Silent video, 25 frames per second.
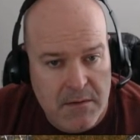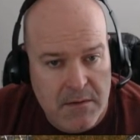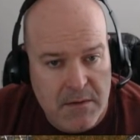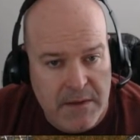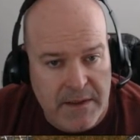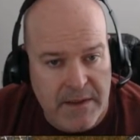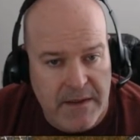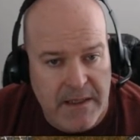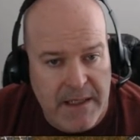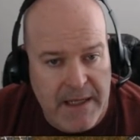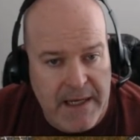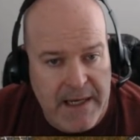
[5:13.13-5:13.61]

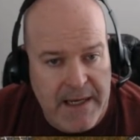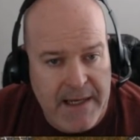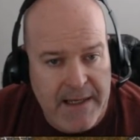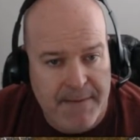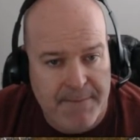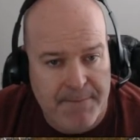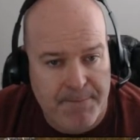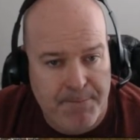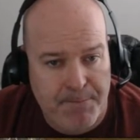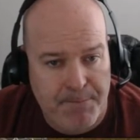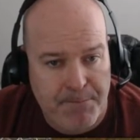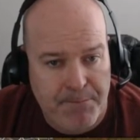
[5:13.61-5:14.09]
like that,
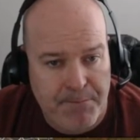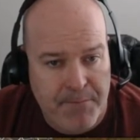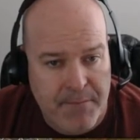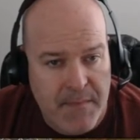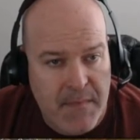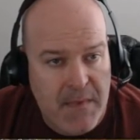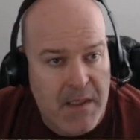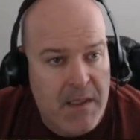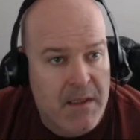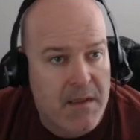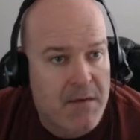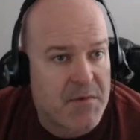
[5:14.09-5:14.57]

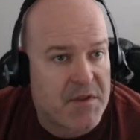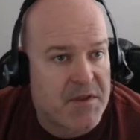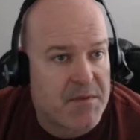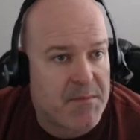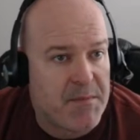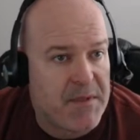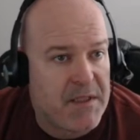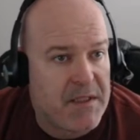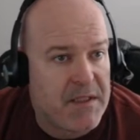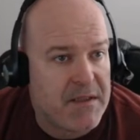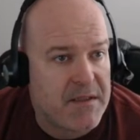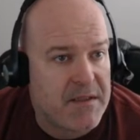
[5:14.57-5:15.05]
which
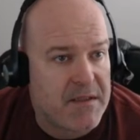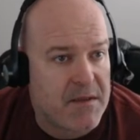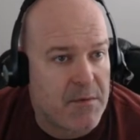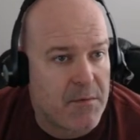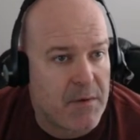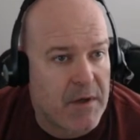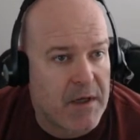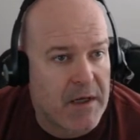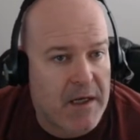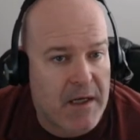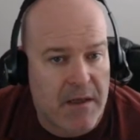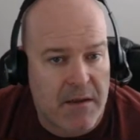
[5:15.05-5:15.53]
means the
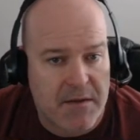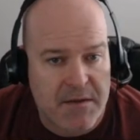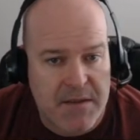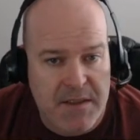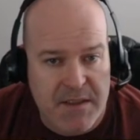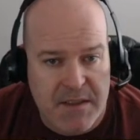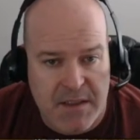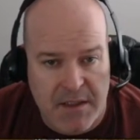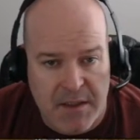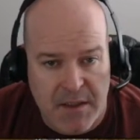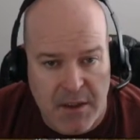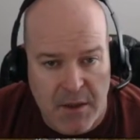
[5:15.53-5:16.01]
warehouse
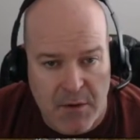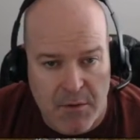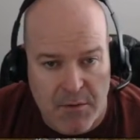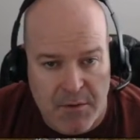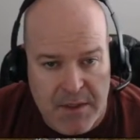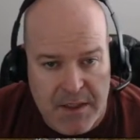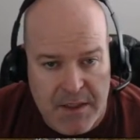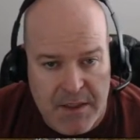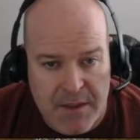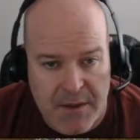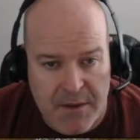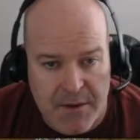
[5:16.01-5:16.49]
is going to go
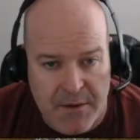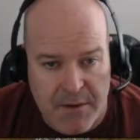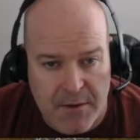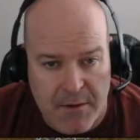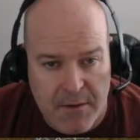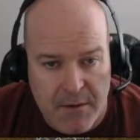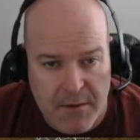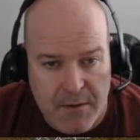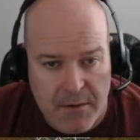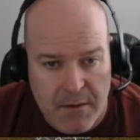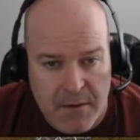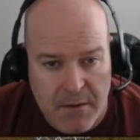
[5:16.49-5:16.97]

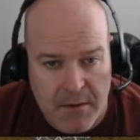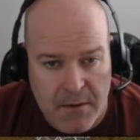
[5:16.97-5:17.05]
here,